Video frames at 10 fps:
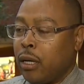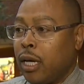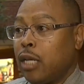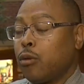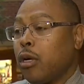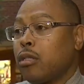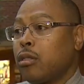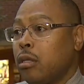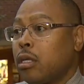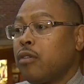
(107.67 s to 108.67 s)
And we're
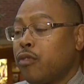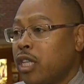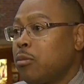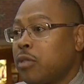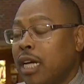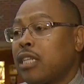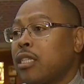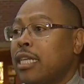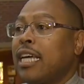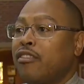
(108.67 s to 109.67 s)
also looking for them to
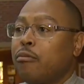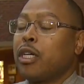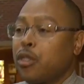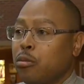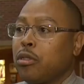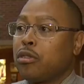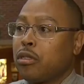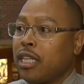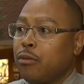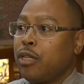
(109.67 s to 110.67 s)
actually have measurables
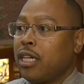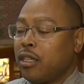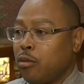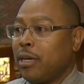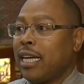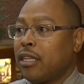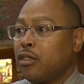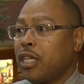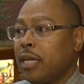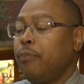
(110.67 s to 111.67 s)
so that we can go back and
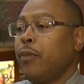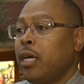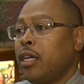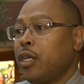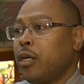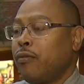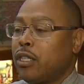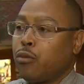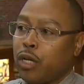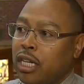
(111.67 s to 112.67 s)
say, you know, if
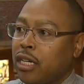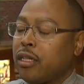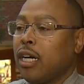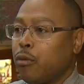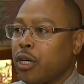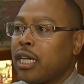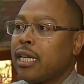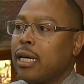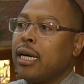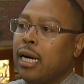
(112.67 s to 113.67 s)
it's working or not
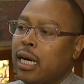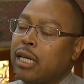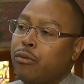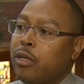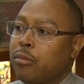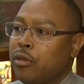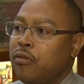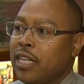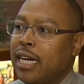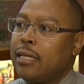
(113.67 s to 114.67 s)
working, how can we
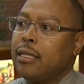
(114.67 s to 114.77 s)
improve that?